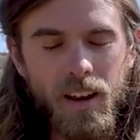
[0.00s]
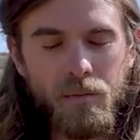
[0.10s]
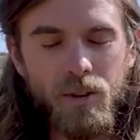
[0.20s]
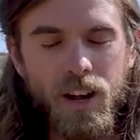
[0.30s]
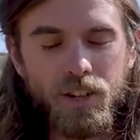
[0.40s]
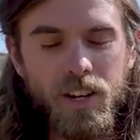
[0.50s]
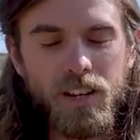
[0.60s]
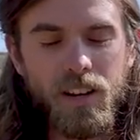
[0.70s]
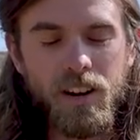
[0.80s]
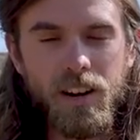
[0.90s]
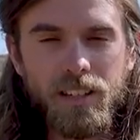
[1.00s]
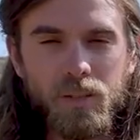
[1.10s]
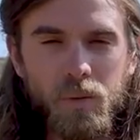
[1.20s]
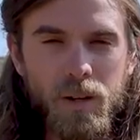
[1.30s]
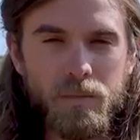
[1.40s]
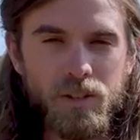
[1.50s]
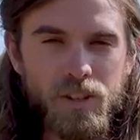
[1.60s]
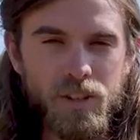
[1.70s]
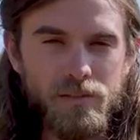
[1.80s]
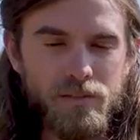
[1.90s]
Project here at Swaner
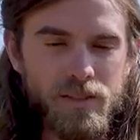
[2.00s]
Preserve.